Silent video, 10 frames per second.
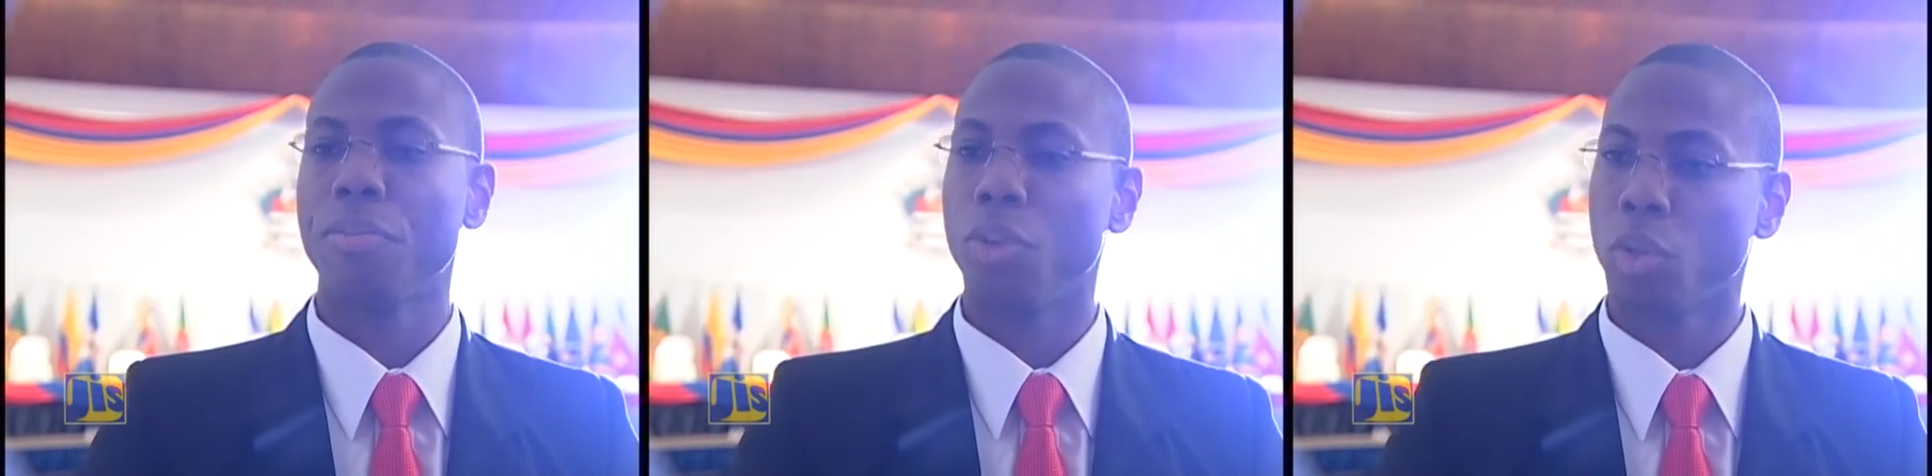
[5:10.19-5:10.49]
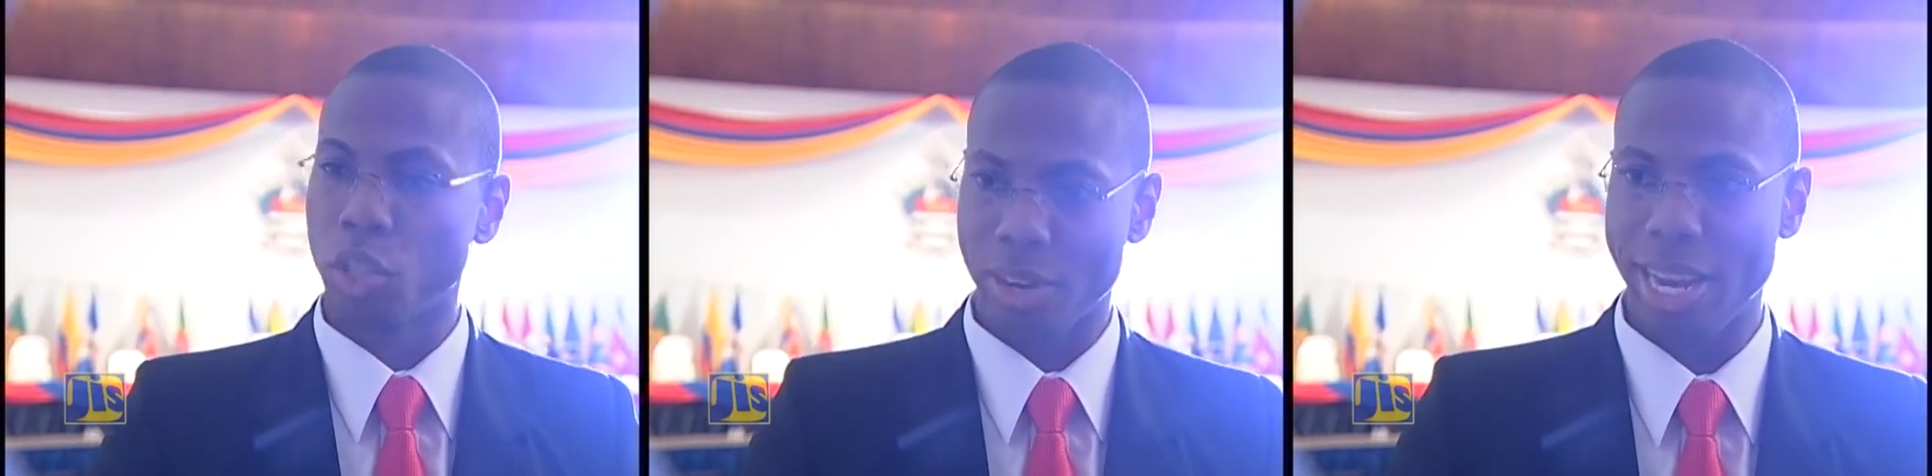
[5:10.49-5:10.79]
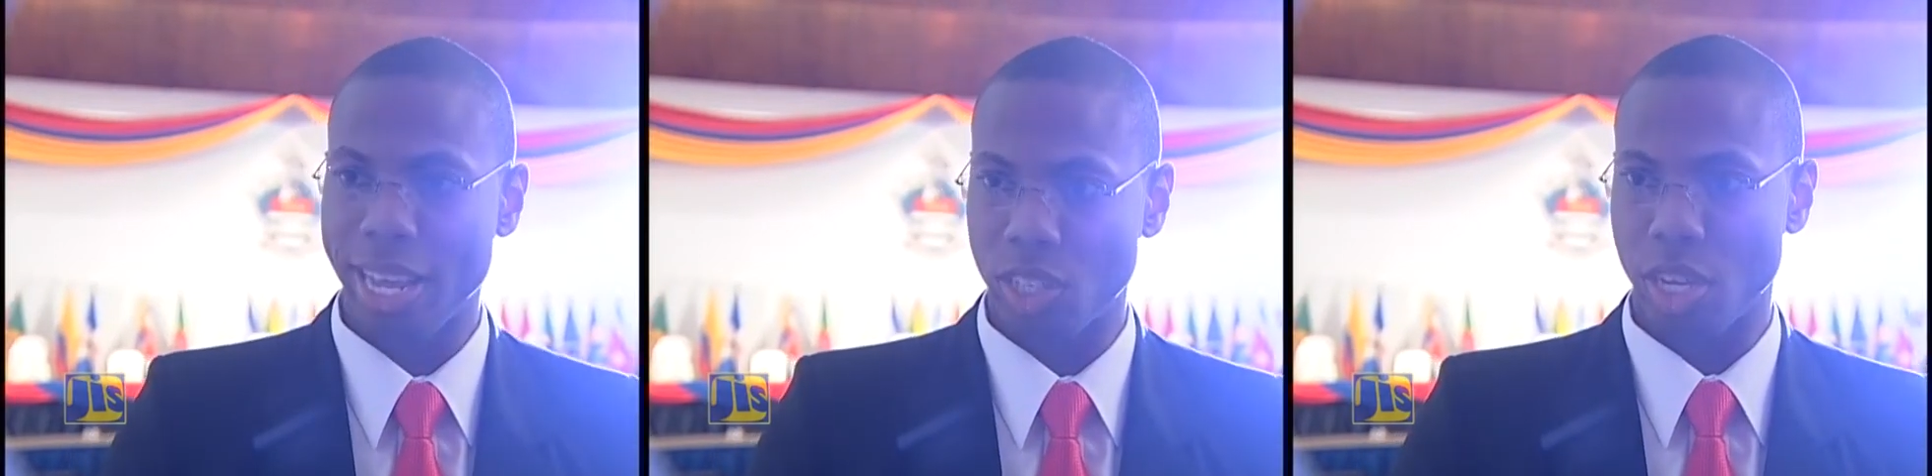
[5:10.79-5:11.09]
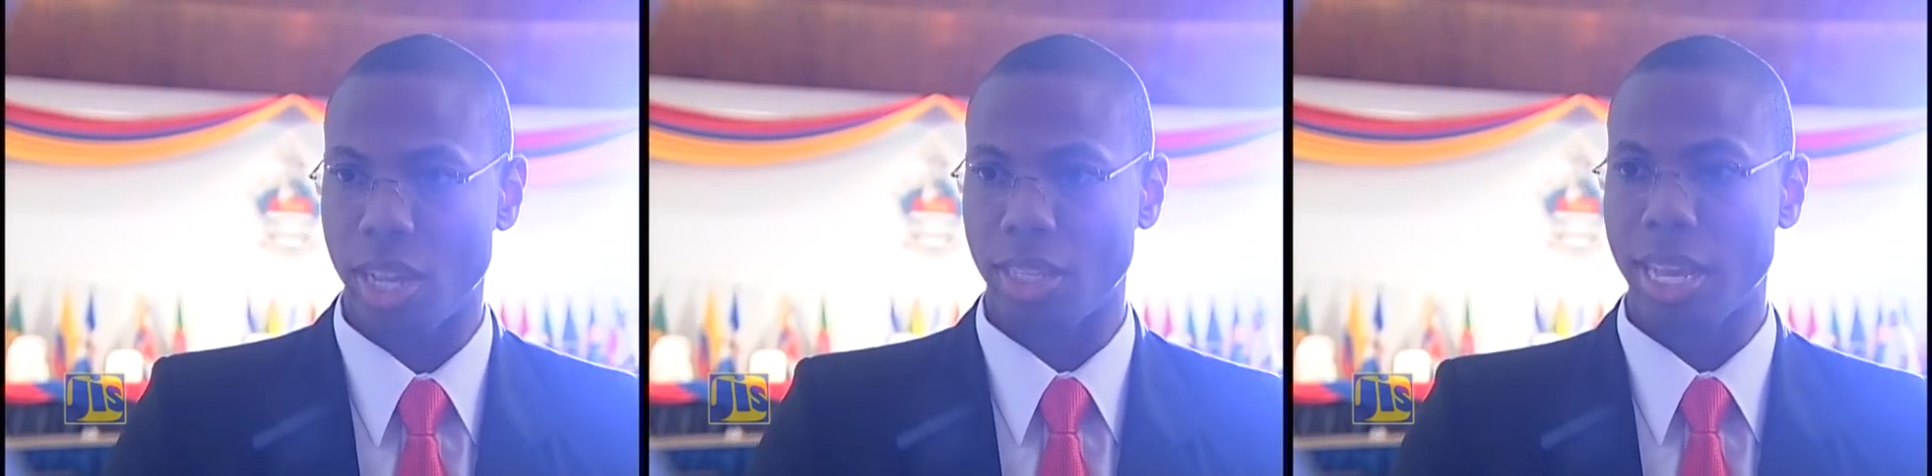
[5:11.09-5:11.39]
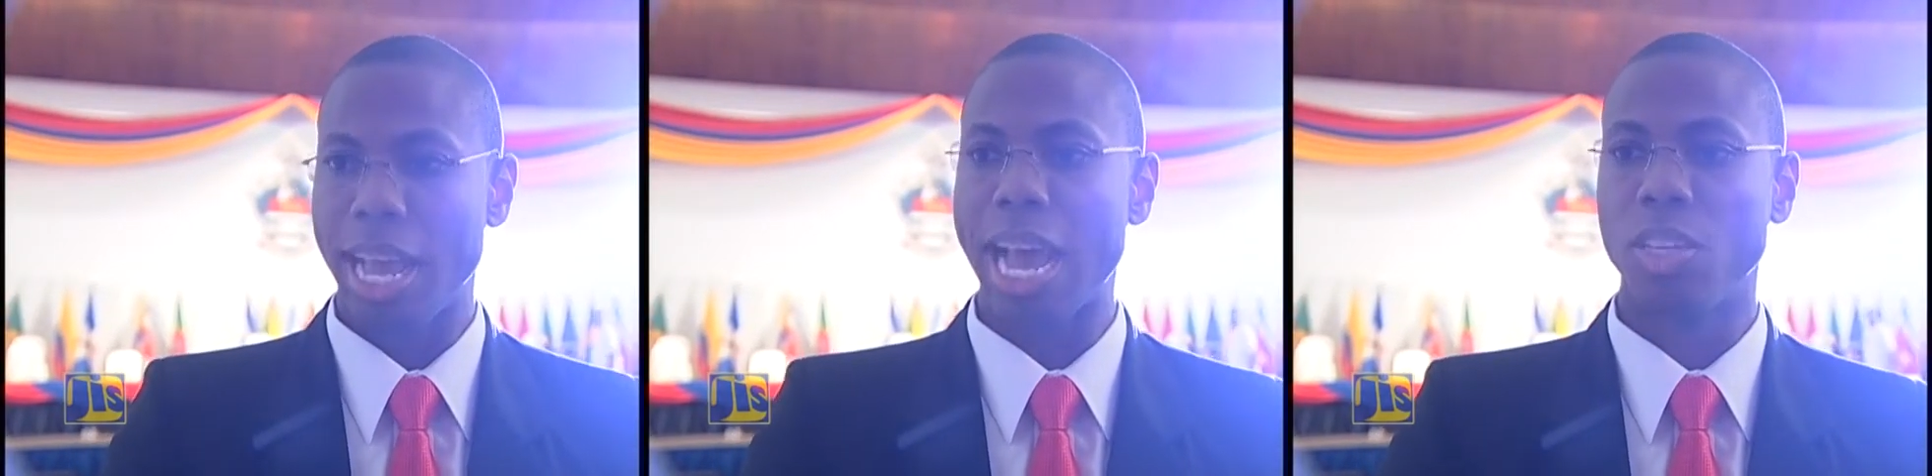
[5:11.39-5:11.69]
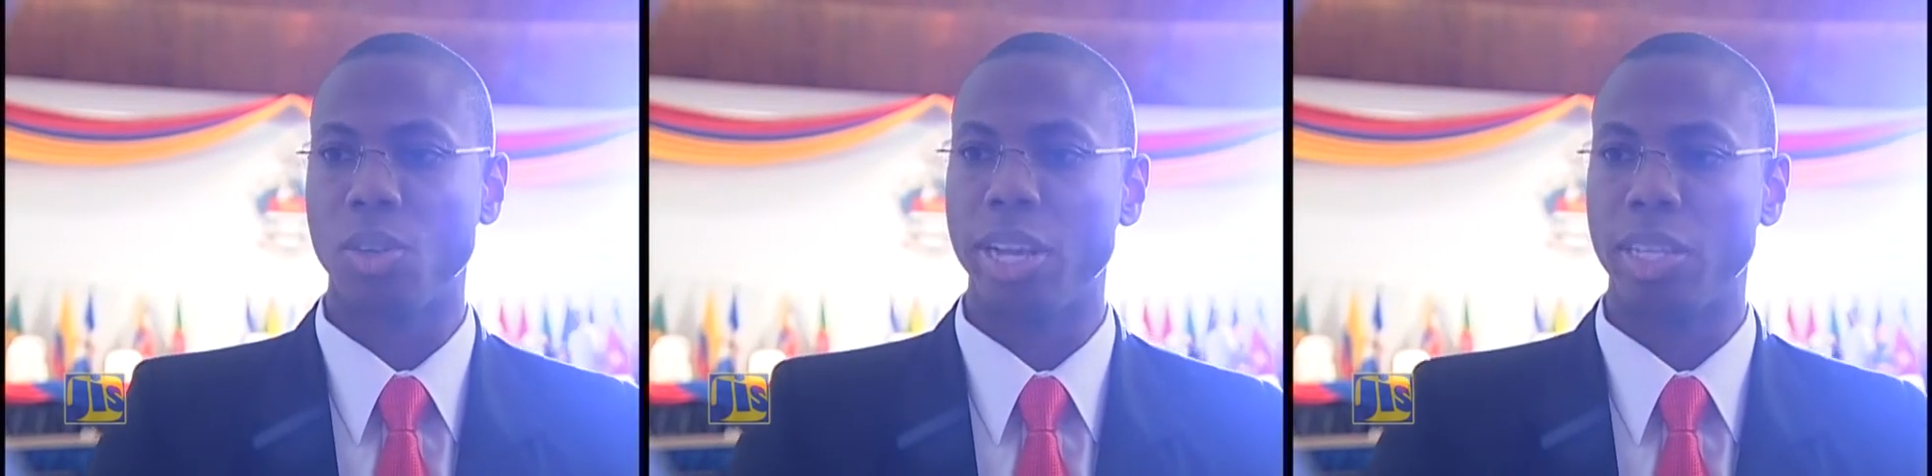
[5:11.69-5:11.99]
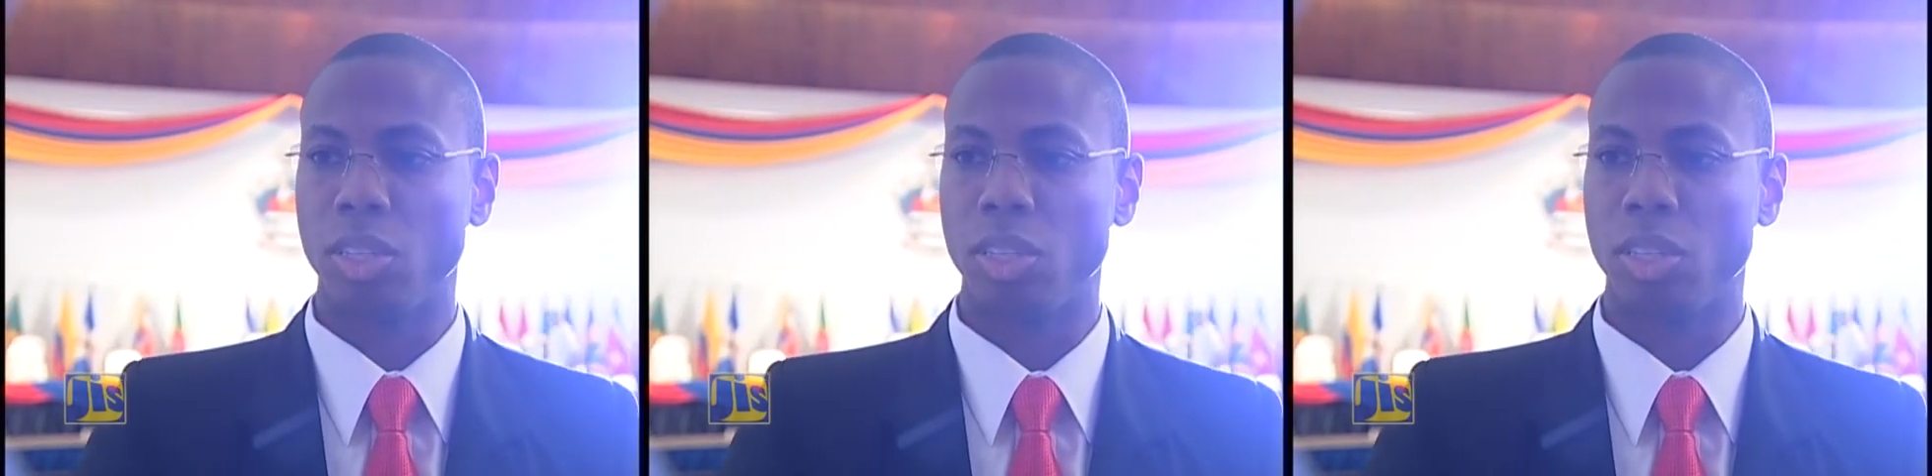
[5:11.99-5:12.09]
future relations as relates